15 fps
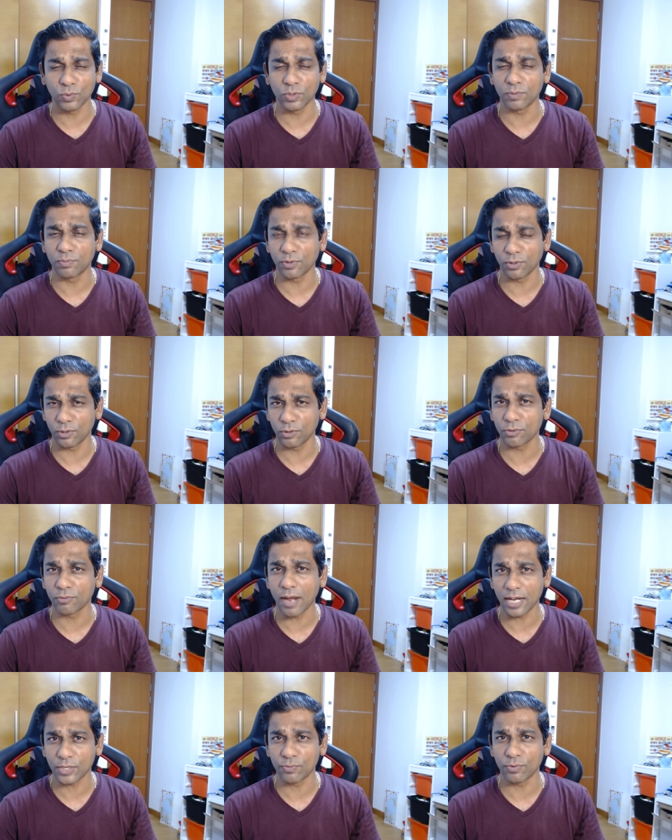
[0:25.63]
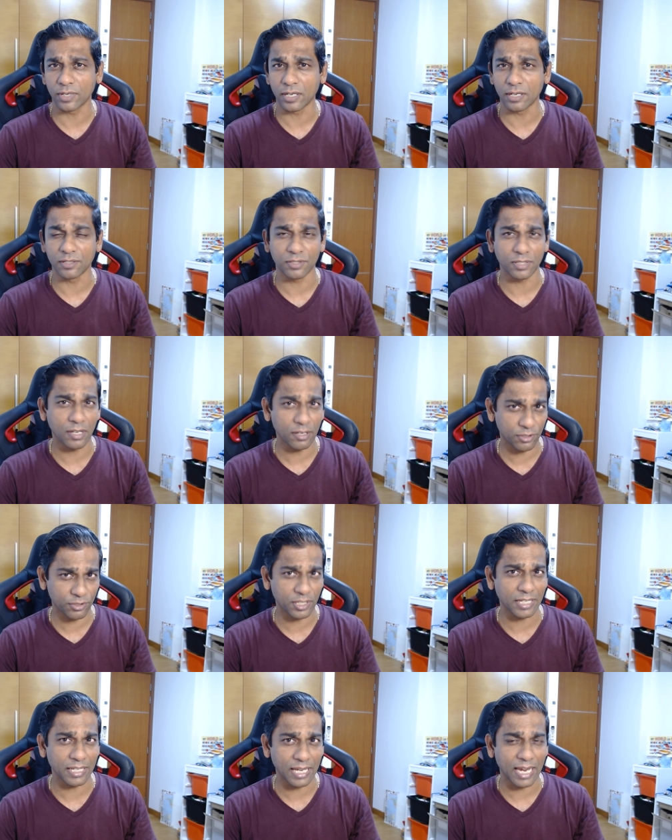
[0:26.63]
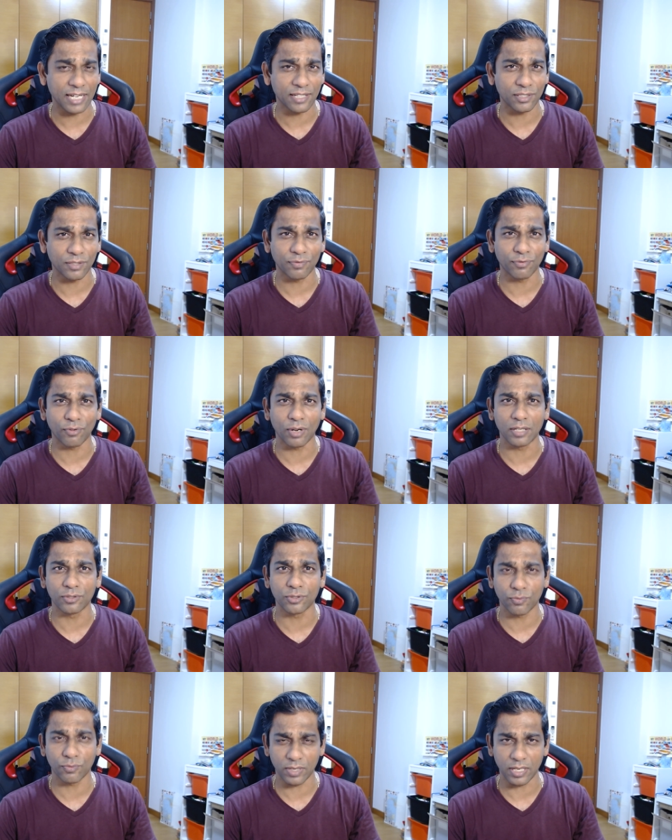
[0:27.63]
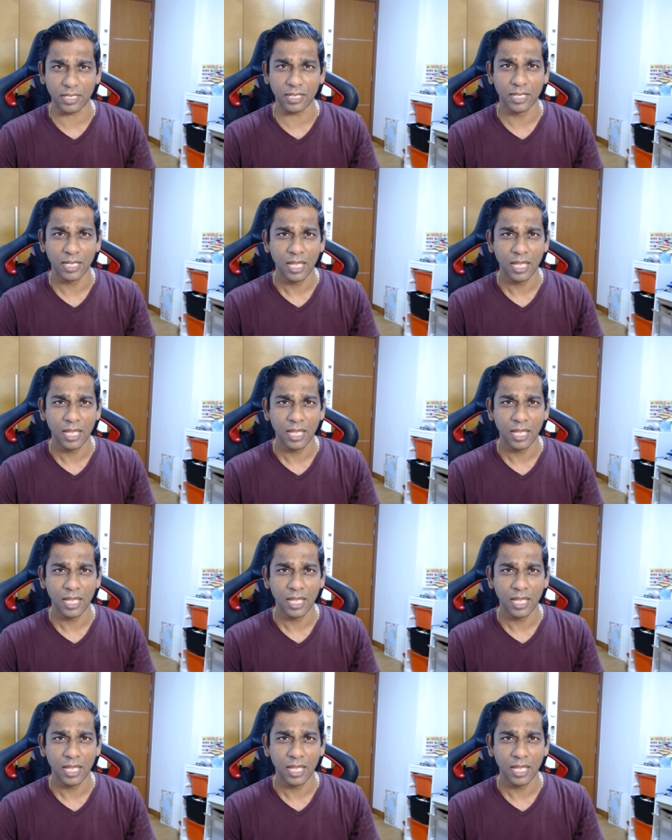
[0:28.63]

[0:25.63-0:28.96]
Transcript: with Bruno, Rashford, and Zirkzee as the front three.